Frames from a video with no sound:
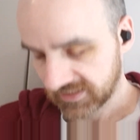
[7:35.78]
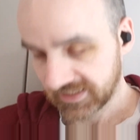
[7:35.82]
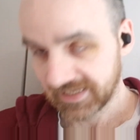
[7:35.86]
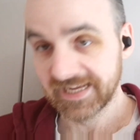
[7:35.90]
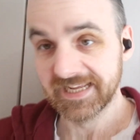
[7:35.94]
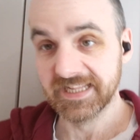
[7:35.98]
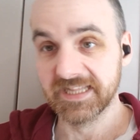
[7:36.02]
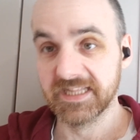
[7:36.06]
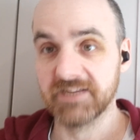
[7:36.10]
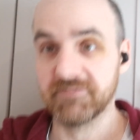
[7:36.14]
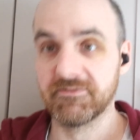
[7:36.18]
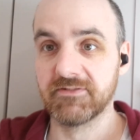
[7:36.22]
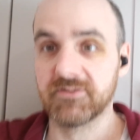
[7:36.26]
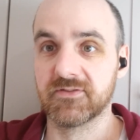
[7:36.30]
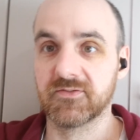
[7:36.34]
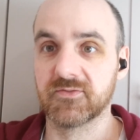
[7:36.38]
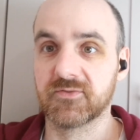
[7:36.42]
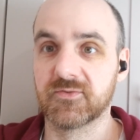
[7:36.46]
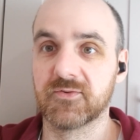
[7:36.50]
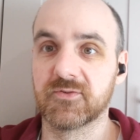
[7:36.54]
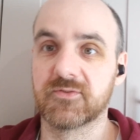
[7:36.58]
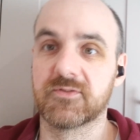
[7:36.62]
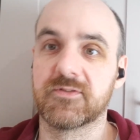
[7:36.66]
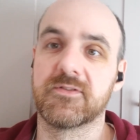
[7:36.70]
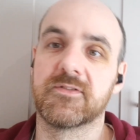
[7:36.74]
the original
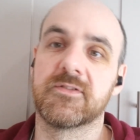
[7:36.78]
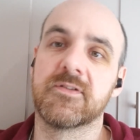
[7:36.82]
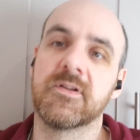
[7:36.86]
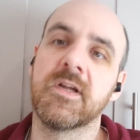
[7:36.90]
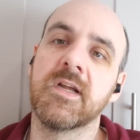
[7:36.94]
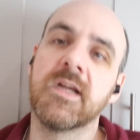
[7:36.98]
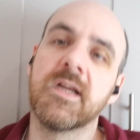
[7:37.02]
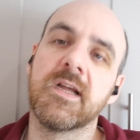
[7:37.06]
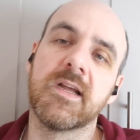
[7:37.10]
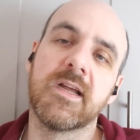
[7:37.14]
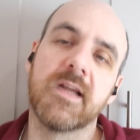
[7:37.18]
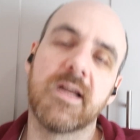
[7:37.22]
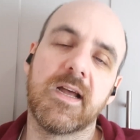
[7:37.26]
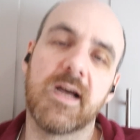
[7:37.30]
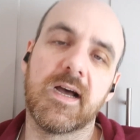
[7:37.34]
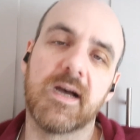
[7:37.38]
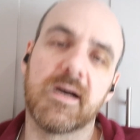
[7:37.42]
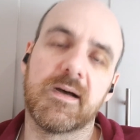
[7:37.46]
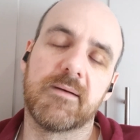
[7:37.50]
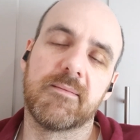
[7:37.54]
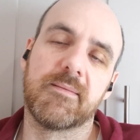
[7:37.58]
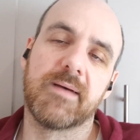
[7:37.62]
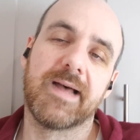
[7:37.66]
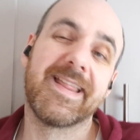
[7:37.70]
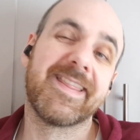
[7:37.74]
sources.
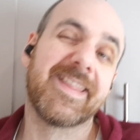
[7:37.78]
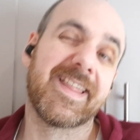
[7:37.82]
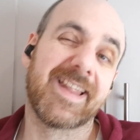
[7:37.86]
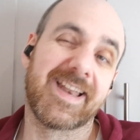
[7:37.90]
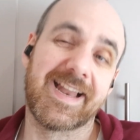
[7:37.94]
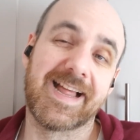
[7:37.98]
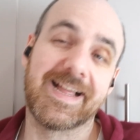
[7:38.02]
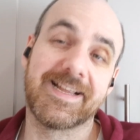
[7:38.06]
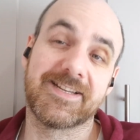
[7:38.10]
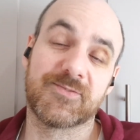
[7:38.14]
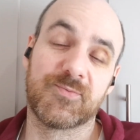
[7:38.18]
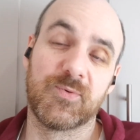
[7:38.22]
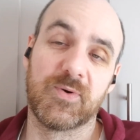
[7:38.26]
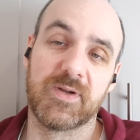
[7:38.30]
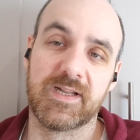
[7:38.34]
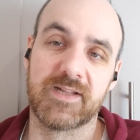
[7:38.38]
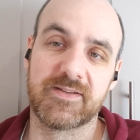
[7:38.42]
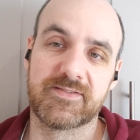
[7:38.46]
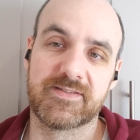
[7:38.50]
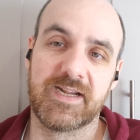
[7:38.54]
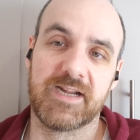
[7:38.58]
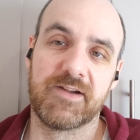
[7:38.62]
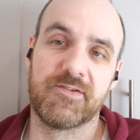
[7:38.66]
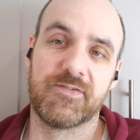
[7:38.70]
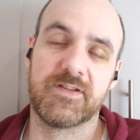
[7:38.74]
And the last one I'll
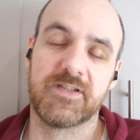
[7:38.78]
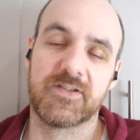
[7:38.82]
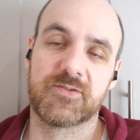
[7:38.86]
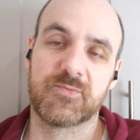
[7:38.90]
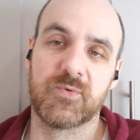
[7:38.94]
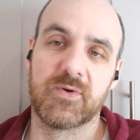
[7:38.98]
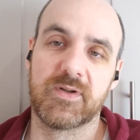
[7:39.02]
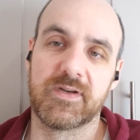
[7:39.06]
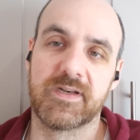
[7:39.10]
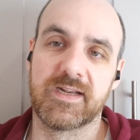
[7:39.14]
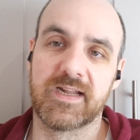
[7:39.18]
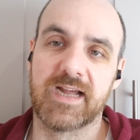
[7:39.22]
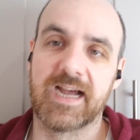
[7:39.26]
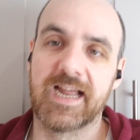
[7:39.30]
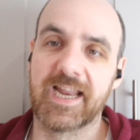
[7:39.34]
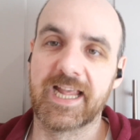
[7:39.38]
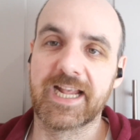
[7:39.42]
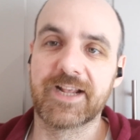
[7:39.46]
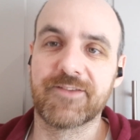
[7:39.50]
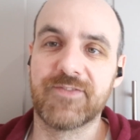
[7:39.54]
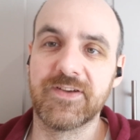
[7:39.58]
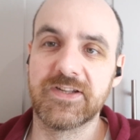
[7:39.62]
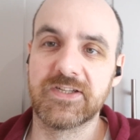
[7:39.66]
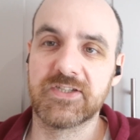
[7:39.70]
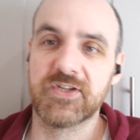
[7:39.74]
say for this one, I
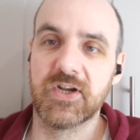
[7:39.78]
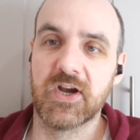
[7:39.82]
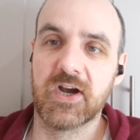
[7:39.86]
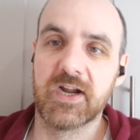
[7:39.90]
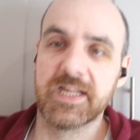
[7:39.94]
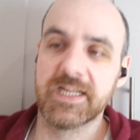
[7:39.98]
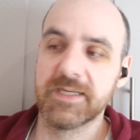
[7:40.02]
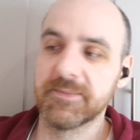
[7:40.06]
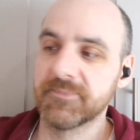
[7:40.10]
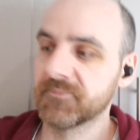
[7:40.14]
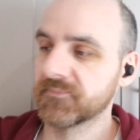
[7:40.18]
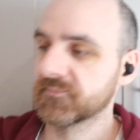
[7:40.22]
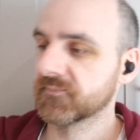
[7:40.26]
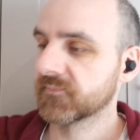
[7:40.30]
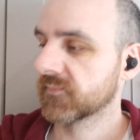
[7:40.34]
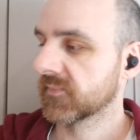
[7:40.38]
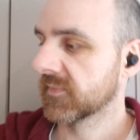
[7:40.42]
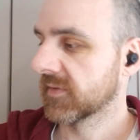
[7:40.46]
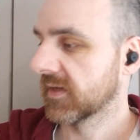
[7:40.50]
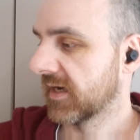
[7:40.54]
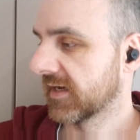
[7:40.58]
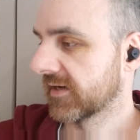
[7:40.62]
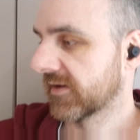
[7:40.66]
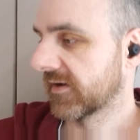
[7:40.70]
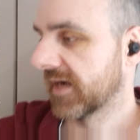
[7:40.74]
like Viggiani.
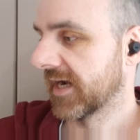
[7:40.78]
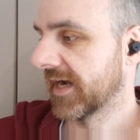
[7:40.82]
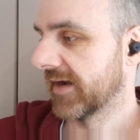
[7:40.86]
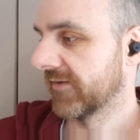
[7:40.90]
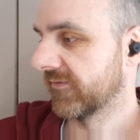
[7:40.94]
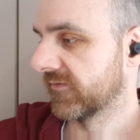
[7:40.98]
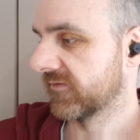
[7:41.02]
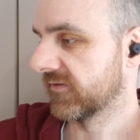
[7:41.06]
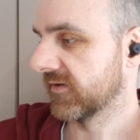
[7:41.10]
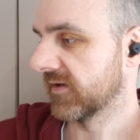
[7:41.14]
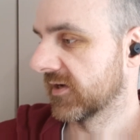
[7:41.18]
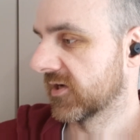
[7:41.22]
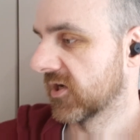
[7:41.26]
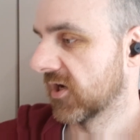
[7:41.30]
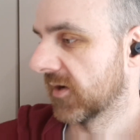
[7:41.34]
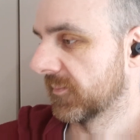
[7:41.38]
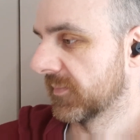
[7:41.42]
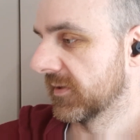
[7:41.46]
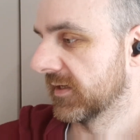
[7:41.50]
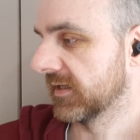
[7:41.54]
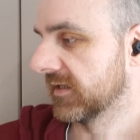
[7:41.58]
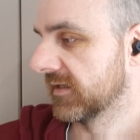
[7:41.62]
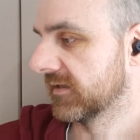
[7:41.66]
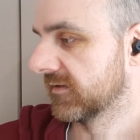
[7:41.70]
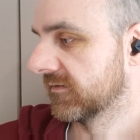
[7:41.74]
I don't have a
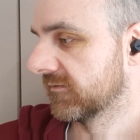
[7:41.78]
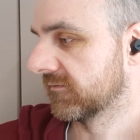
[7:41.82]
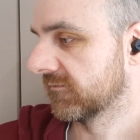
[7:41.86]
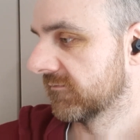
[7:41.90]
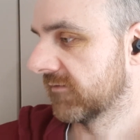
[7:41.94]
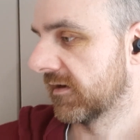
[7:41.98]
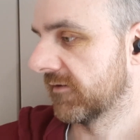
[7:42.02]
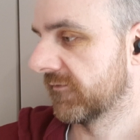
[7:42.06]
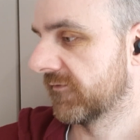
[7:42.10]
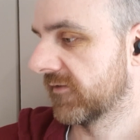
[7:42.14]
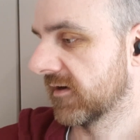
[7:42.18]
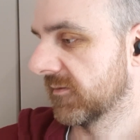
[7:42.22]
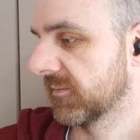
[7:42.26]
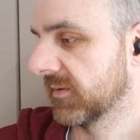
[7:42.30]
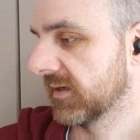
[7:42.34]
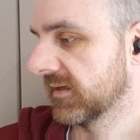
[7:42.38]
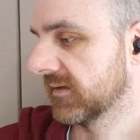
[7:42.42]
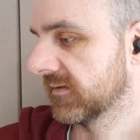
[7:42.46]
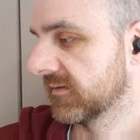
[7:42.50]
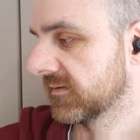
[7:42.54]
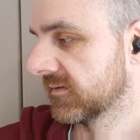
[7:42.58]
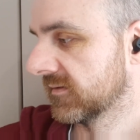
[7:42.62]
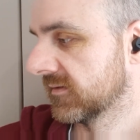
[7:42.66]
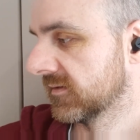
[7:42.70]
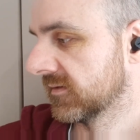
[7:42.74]
copy right in front of
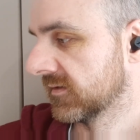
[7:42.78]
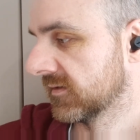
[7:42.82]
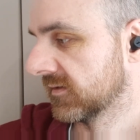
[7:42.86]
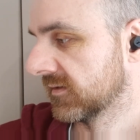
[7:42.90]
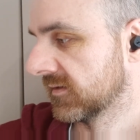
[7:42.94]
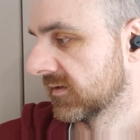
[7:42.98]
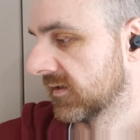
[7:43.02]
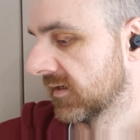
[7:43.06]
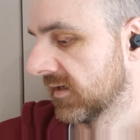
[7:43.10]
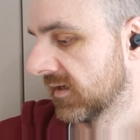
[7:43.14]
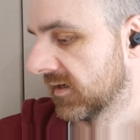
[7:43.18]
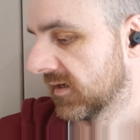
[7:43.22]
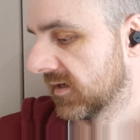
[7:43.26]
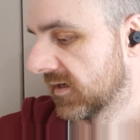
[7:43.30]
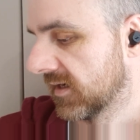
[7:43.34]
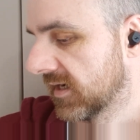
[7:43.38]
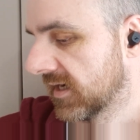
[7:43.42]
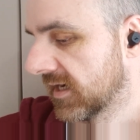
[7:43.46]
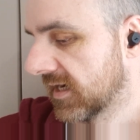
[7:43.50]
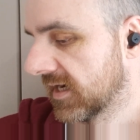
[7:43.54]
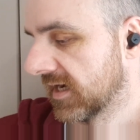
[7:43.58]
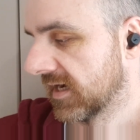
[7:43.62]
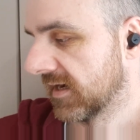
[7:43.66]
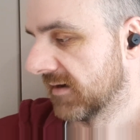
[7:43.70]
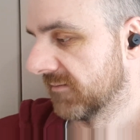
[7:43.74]
me.
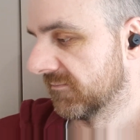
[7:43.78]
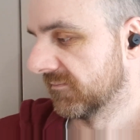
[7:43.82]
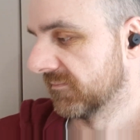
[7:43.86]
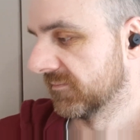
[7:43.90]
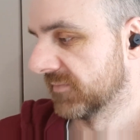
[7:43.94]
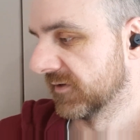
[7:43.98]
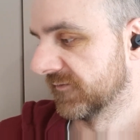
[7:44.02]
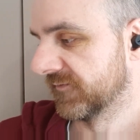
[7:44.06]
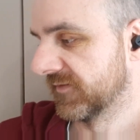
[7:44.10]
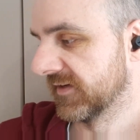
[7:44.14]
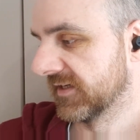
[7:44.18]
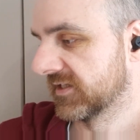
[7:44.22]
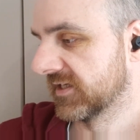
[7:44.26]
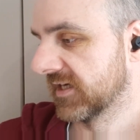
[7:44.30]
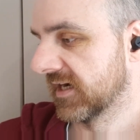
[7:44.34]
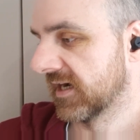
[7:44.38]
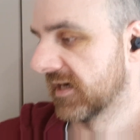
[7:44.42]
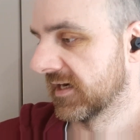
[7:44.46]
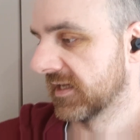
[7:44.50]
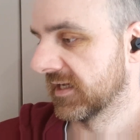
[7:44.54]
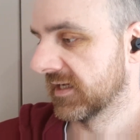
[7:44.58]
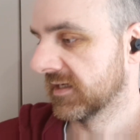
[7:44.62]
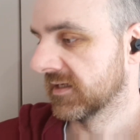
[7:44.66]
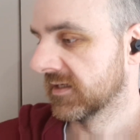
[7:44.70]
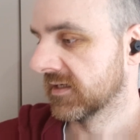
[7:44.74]
But
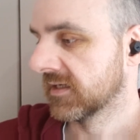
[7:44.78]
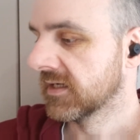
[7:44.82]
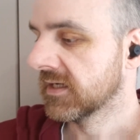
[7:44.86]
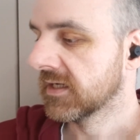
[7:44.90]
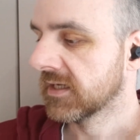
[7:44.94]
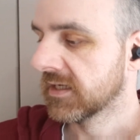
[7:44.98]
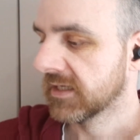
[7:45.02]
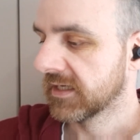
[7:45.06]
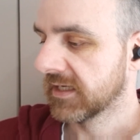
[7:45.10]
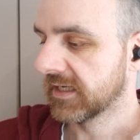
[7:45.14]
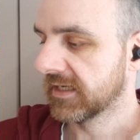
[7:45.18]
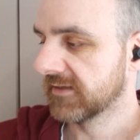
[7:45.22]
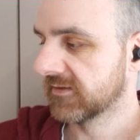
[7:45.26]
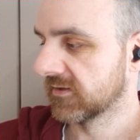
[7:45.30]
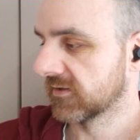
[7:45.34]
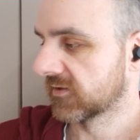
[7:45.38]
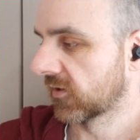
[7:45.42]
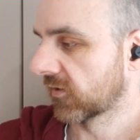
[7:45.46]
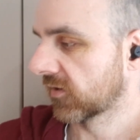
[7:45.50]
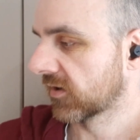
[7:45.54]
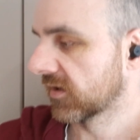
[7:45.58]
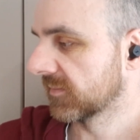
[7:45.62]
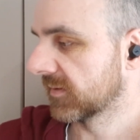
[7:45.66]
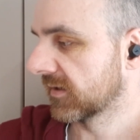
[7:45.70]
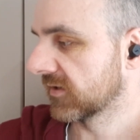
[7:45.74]
Viggiani, he's not
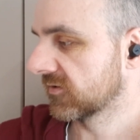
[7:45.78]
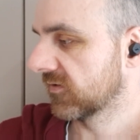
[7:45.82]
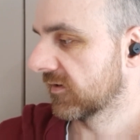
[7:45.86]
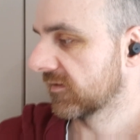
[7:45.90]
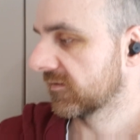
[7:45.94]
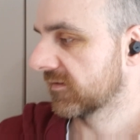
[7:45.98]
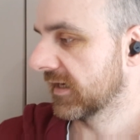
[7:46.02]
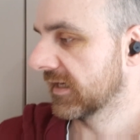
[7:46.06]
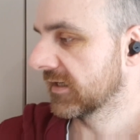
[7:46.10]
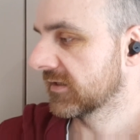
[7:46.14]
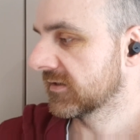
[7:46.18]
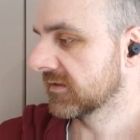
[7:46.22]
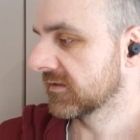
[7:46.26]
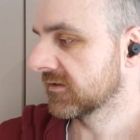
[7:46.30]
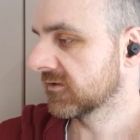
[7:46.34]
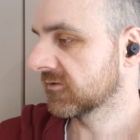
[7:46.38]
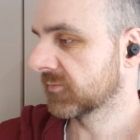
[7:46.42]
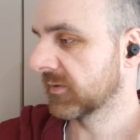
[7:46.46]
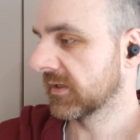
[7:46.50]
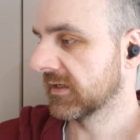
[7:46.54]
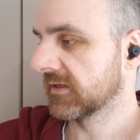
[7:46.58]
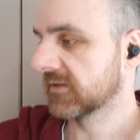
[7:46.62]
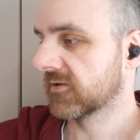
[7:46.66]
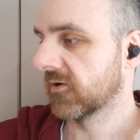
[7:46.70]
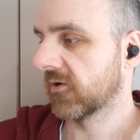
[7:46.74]
talking about translations,
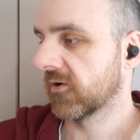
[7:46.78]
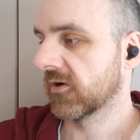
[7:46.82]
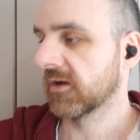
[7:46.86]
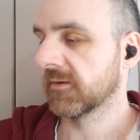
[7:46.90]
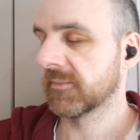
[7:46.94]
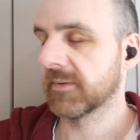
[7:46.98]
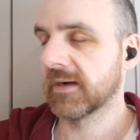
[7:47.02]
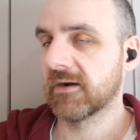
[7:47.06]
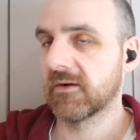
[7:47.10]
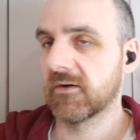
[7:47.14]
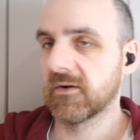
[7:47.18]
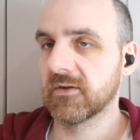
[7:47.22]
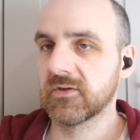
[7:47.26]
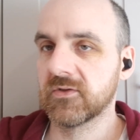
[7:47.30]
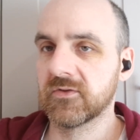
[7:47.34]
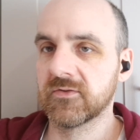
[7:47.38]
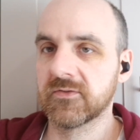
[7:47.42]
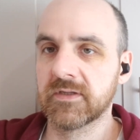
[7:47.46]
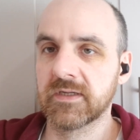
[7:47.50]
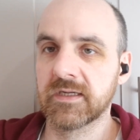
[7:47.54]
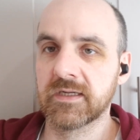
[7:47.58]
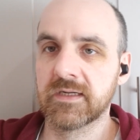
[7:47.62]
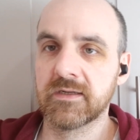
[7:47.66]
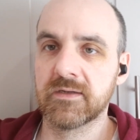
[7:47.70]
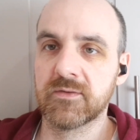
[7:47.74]
but he's talking about
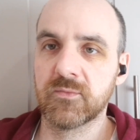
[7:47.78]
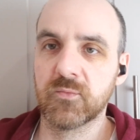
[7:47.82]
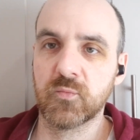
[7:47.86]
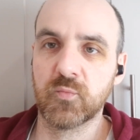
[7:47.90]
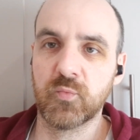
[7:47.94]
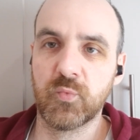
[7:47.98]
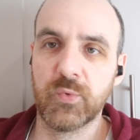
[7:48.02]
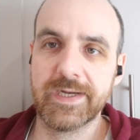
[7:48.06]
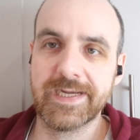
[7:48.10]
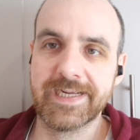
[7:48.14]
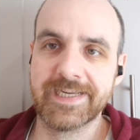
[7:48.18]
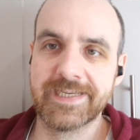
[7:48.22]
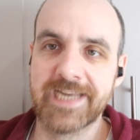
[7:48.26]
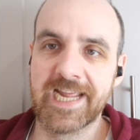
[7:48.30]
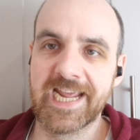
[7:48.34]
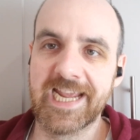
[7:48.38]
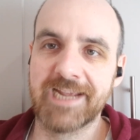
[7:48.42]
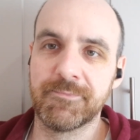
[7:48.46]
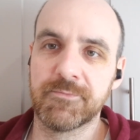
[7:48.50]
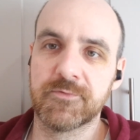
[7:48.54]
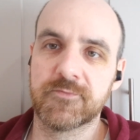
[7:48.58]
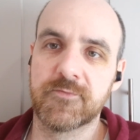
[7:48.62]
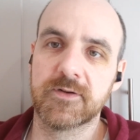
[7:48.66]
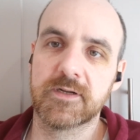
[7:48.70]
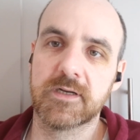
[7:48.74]
using weird
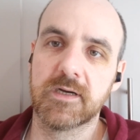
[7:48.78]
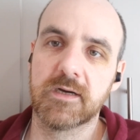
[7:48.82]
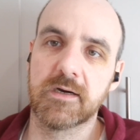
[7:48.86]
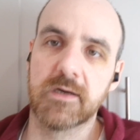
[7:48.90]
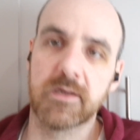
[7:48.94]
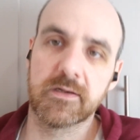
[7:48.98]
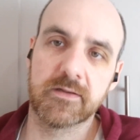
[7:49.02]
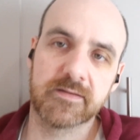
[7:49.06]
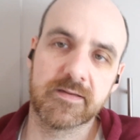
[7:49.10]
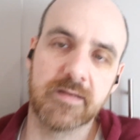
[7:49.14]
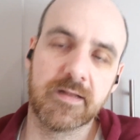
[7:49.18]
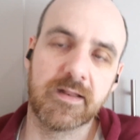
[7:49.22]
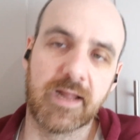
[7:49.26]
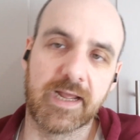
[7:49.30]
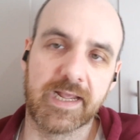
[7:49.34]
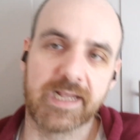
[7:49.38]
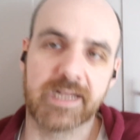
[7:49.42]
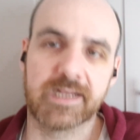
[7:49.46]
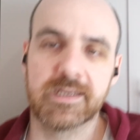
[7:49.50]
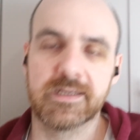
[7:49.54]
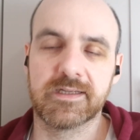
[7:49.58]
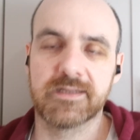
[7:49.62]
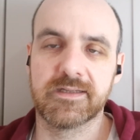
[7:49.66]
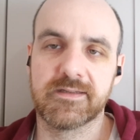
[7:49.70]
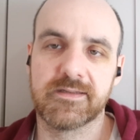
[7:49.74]
names for guards,
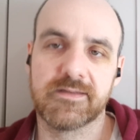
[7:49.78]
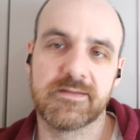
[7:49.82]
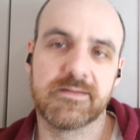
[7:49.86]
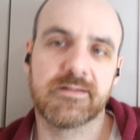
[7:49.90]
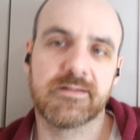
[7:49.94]
like